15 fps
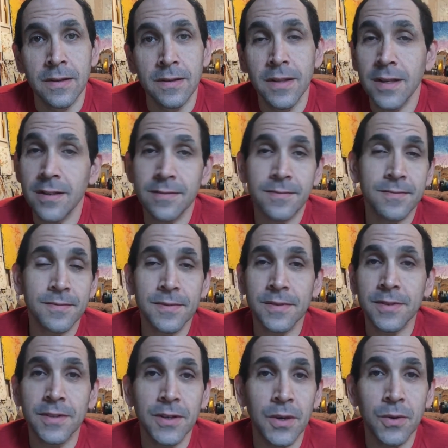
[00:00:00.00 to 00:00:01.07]
that,
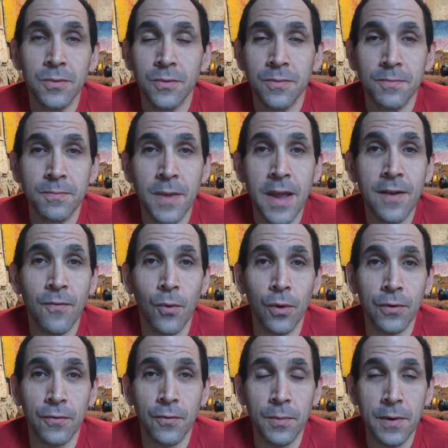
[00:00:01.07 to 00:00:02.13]
you know, may have
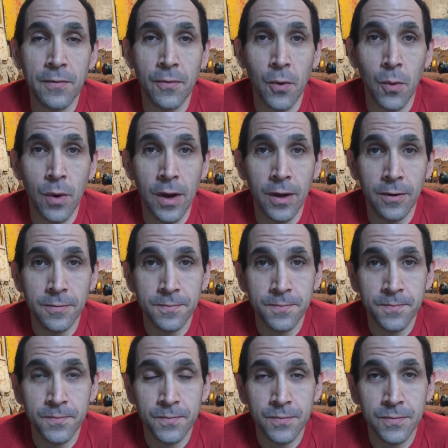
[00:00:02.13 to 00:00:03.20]
worked for me for a while,
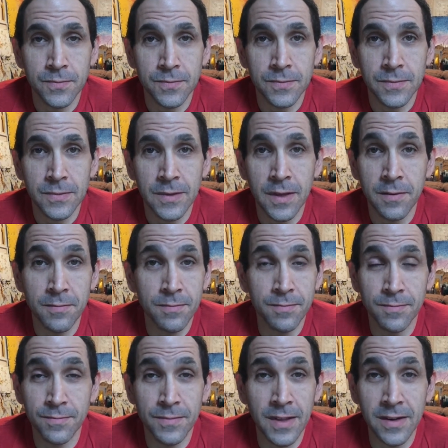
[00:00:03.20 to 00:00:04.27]
and
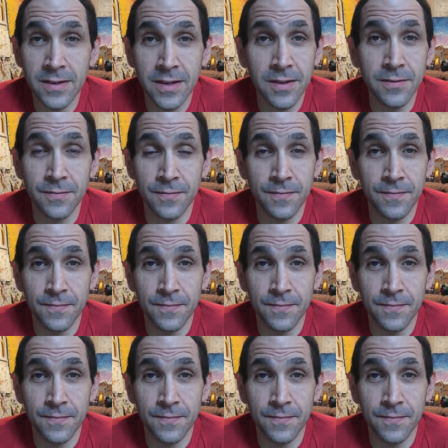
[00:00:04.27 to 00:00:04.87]
then didn't.